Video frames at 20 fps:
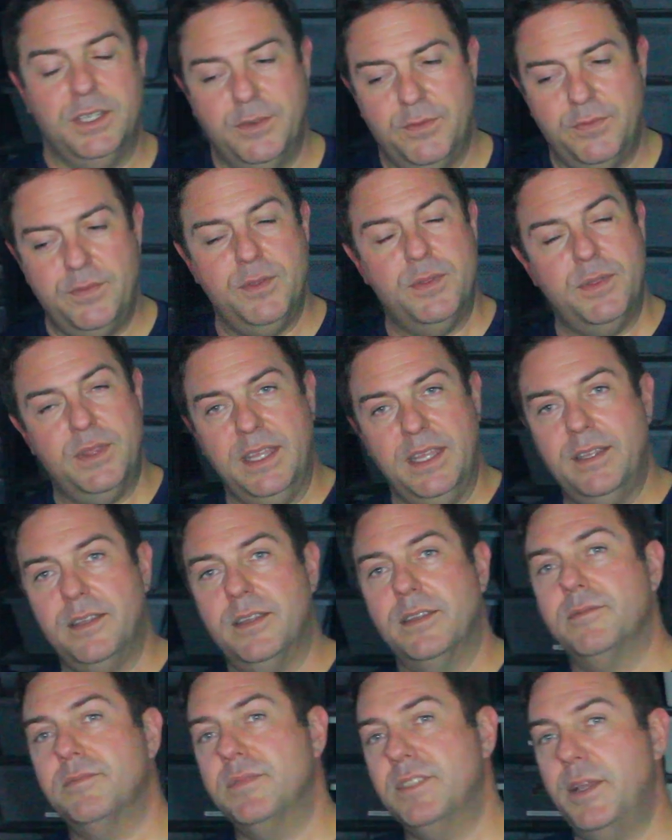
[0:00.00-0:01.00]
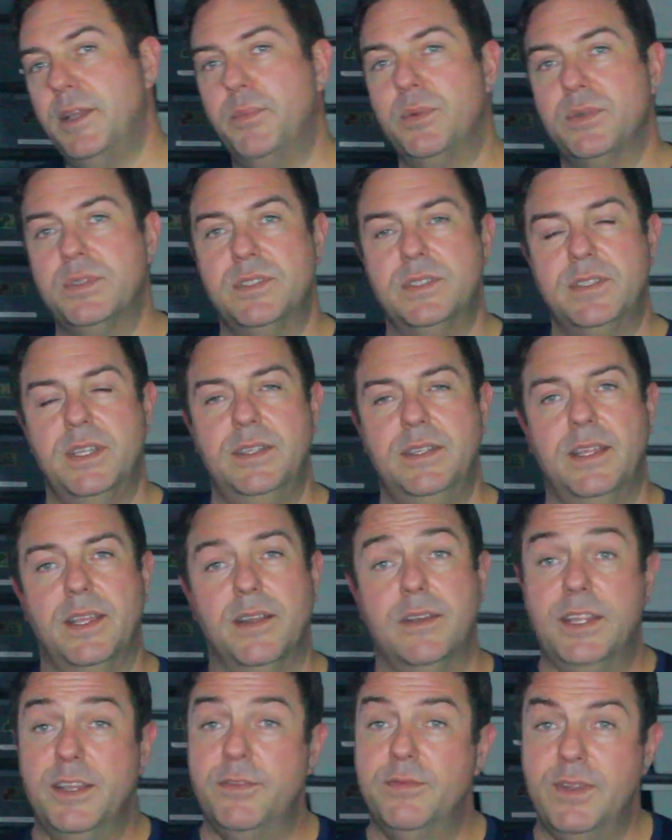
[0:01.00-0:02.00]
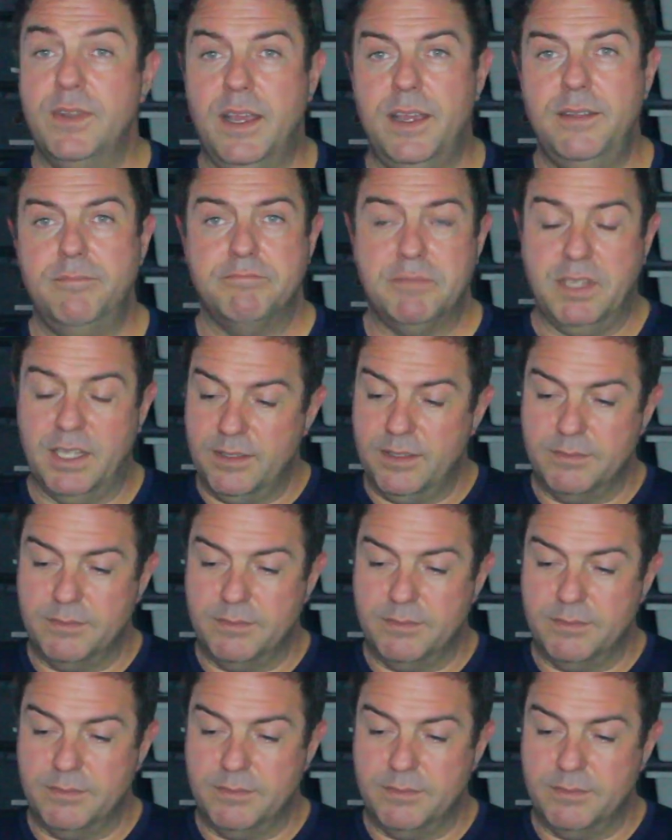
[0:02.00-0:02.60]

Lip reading: And if you think Cypress is in there, and if not,